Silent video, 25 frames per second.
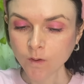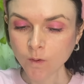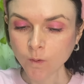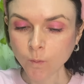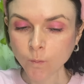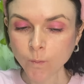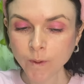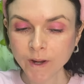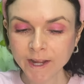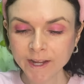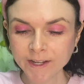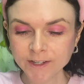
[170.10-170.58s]

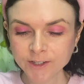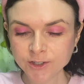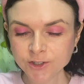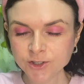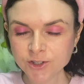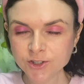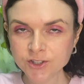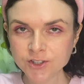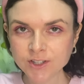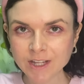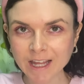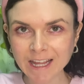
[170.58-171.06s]
where you
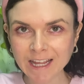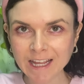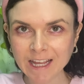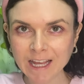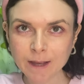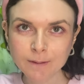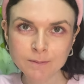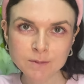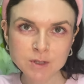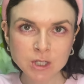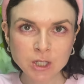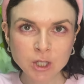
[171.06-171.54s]
just like,
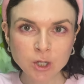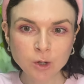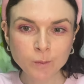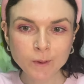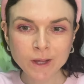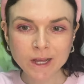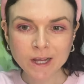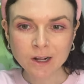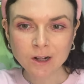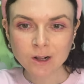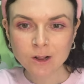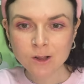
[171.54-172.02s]
kept a little
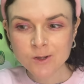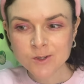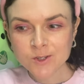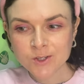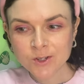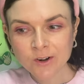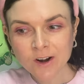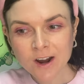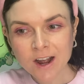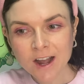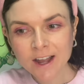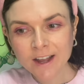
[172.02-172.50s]
bit
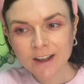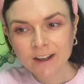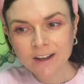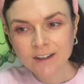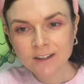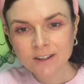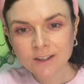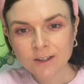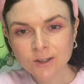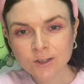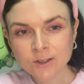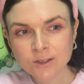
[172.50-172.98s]
closer eye
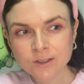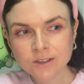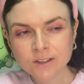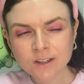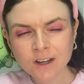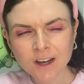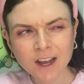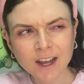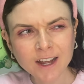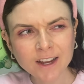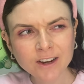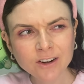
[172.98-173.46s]
on
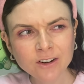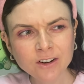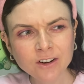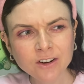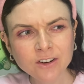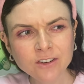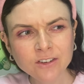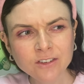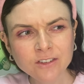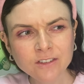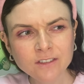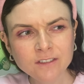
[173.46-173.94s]
eye
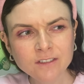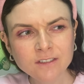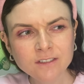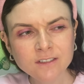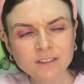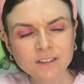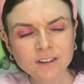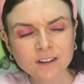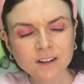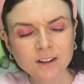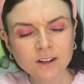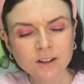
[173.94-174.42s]
on
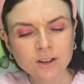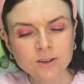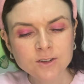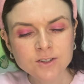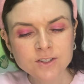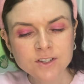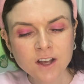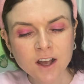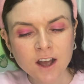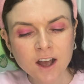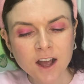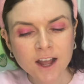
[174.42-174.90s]

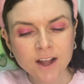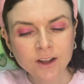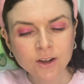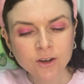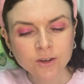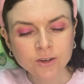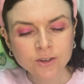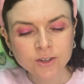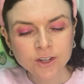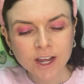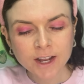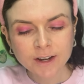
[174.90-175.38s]
closer eye
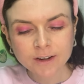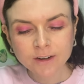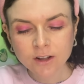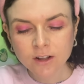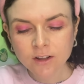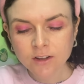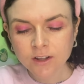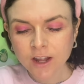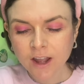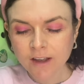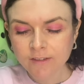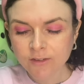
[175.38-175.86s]
on you had a
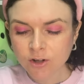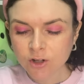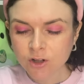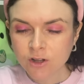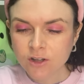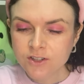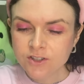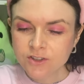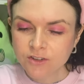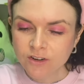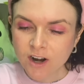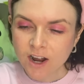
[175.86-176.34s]
you have a
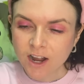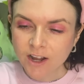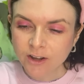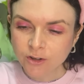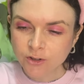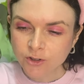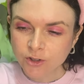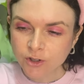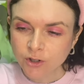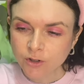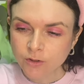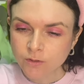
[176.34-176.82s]
closer eye
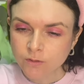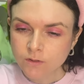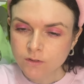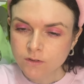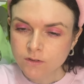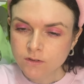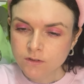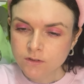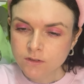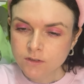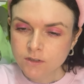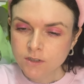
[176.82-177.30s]
on you
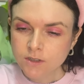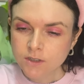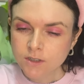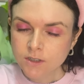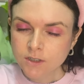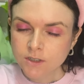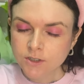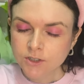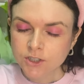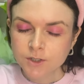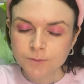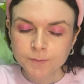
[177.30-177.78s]

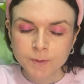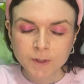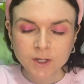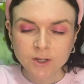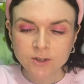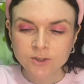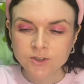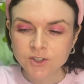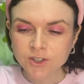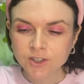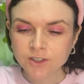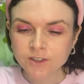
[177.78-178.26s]
just
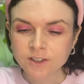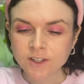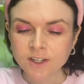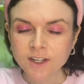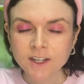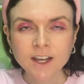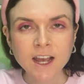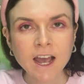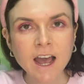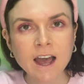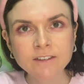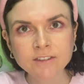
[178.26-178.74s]
because you're
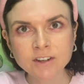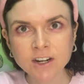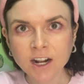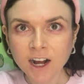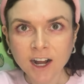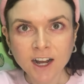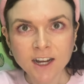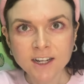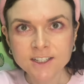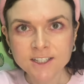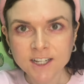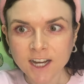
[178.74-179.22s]
having a
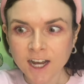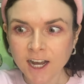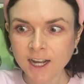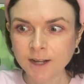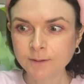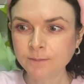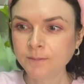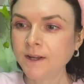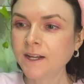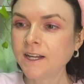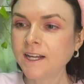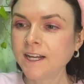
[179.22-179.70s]
hard
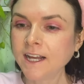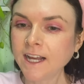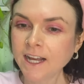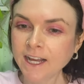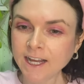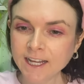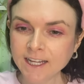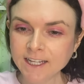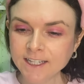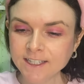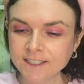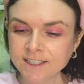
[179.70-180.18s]
time
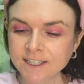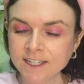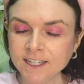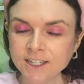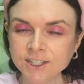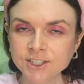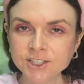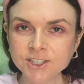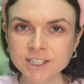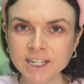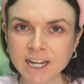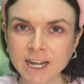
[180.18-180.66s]
and
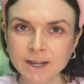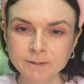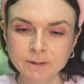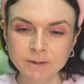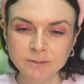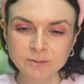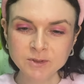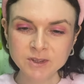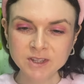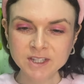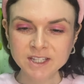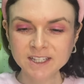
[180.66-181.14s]
she came
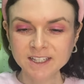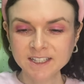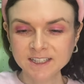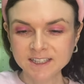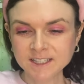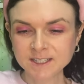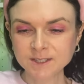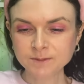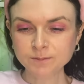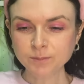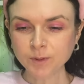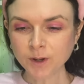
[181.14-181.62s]
in with like
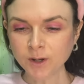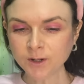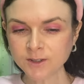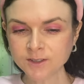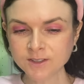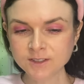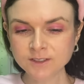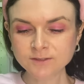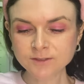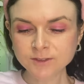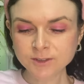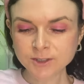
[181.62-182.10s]
this
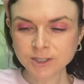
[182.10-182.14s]
box of